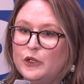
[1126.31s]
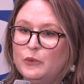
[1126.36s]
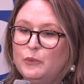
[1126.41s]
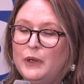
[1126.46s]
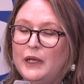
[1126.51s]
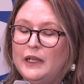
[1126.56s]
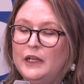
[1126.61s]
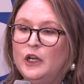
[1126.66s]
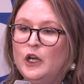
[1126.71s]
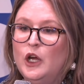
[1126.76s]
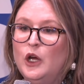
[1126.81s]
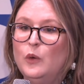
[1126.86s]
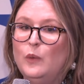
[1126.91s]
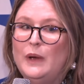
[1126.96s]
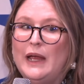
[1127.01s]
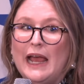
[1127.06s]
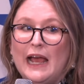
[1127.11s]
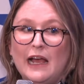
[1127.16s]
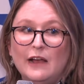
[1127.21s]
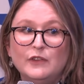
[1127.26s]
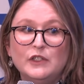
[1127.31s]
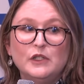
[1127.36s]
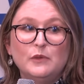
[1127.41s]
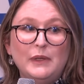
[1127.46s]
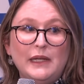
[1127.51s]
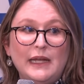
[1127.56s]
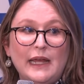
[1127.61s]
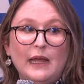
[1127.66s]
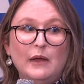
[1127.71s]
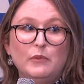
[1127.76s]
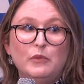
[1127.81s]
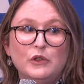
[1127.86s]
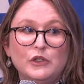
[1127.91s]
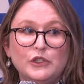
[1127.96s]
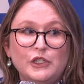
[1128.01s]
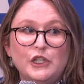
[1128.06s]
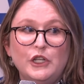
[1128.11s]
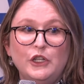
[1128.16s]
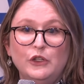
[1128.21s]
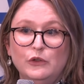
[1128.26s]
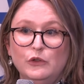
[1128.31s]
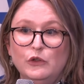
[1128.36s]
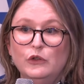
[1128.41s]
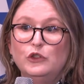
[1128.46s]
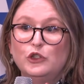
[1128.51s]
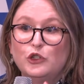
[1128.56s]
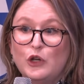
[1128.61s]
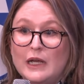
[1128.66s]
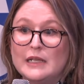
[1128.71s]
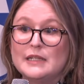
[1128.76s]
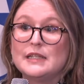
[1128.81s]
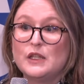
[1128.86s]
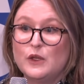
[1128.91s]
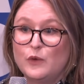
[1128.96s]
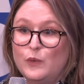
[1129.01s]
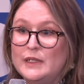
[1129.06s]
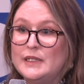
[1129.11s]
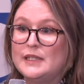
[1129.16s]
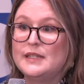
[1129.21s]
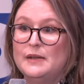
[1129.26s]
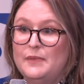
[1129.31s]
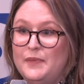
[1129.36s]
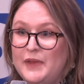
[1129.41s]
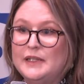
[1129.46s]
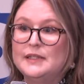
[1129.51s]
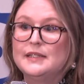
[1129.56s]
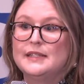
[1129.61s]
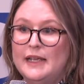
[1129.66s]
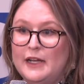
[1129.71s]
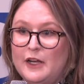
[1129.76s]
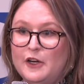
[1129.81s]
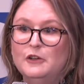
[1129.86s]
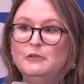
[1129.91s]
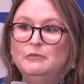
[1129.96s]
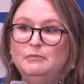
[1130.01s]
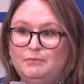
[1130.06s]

But we have to be able to trust the wisdom that's there.